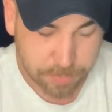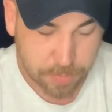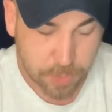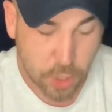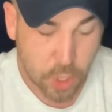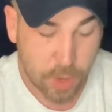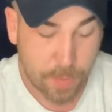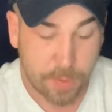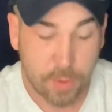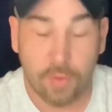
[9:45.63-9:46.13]

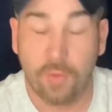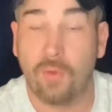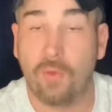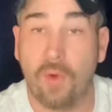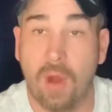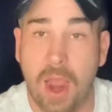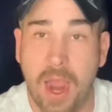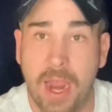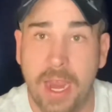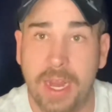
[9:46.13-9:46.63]
Purple
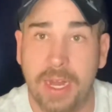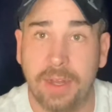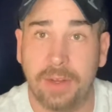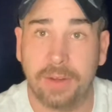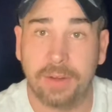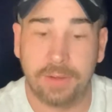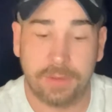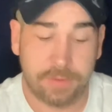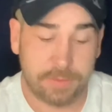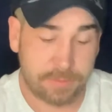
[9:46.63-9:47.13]
Reign,
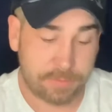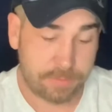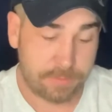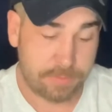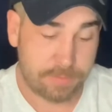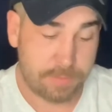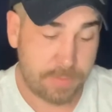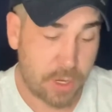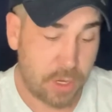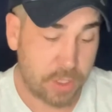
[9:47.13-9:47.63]

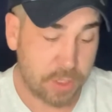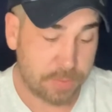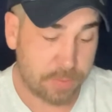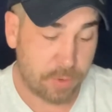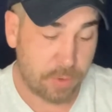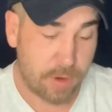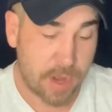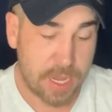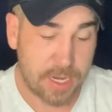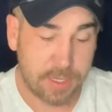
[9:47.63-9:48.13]
Miles
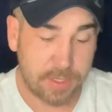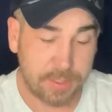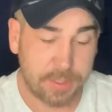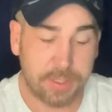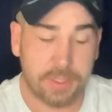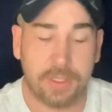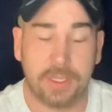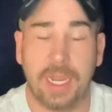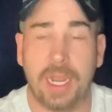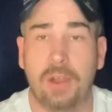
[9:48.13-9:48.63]

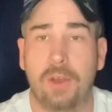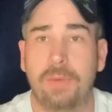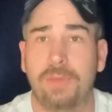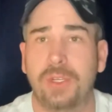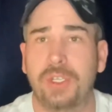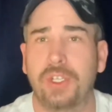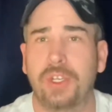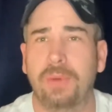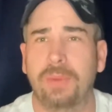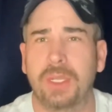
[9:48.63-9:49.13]
Morales. Now I'm
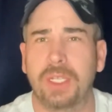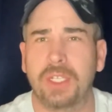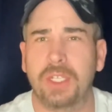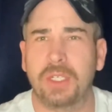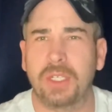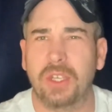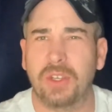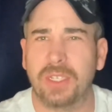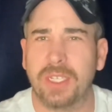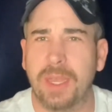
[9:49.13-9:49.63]
assuming this
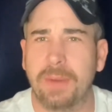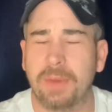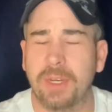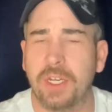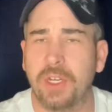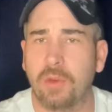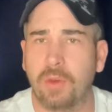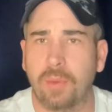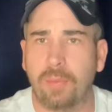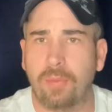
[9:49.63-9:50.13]
has got something
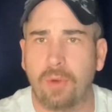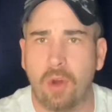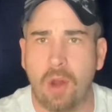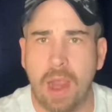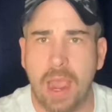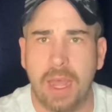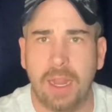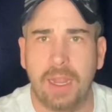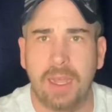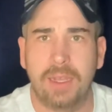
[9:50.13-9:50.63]
to do with
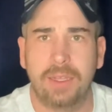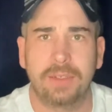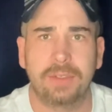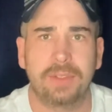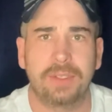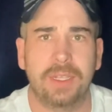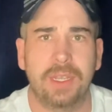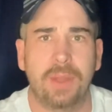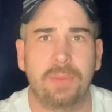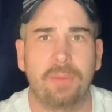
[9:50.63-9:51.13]
Prowler,
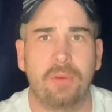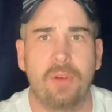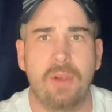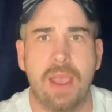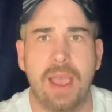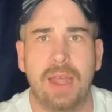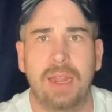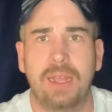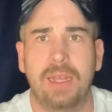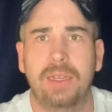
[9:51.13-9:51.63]
seeing
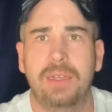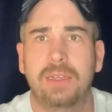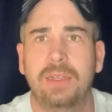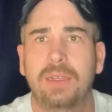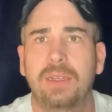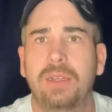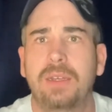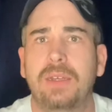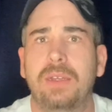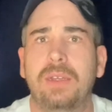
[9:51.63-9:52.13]
Prowler
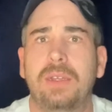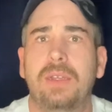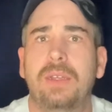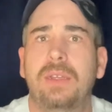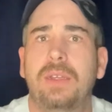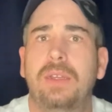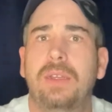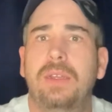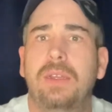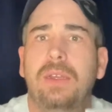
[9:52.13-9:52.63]

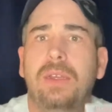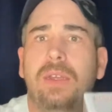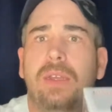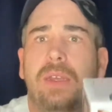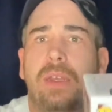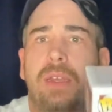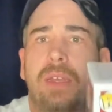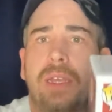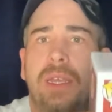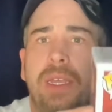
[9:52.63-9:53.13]

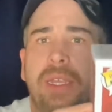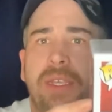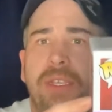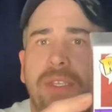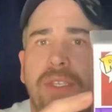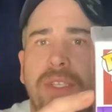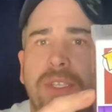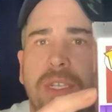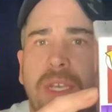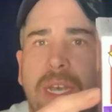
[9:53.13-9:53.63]

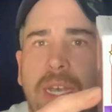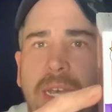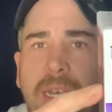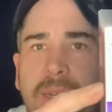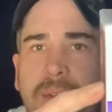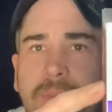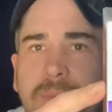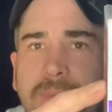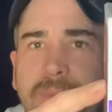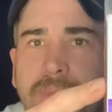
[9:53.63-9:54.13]
is uh,
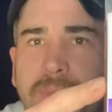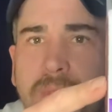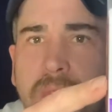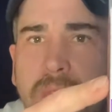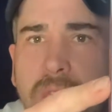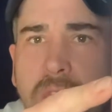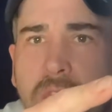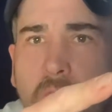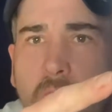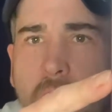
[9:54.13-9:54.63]

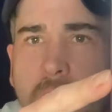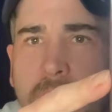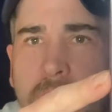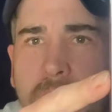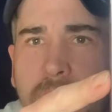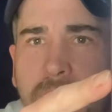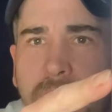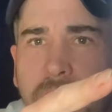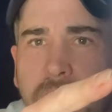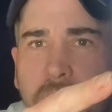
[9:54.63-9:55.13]
tied
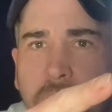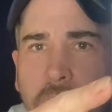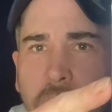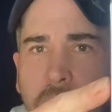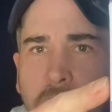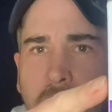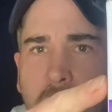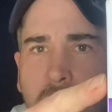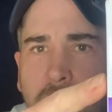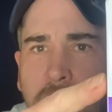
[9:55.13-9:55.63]
into
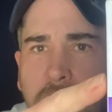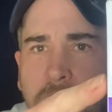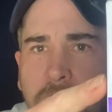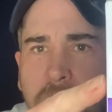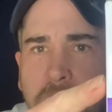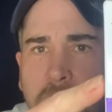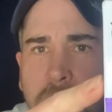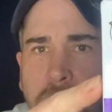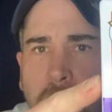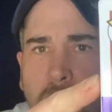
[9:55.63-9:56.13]
the
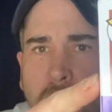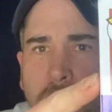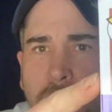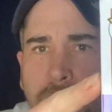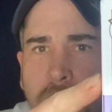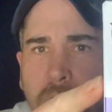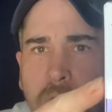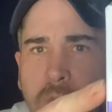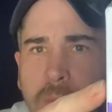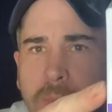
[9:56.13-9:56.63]
Ultimate
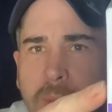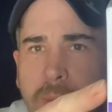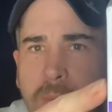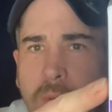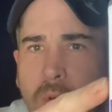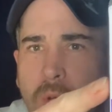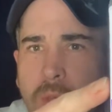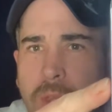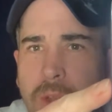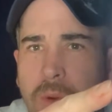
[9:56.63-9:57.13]
Spider-Verse a bit
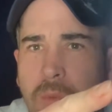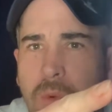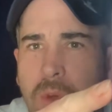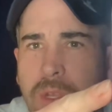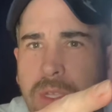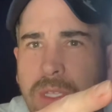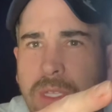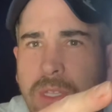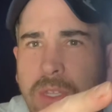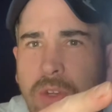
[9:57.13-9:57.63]
more than it
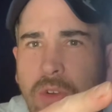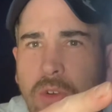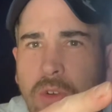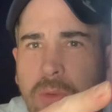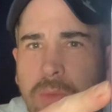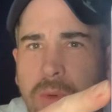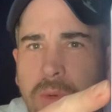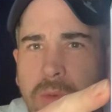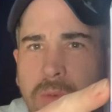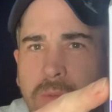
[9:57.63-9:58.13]
was in the
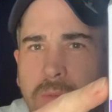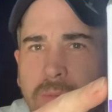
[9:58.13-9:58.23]
normal.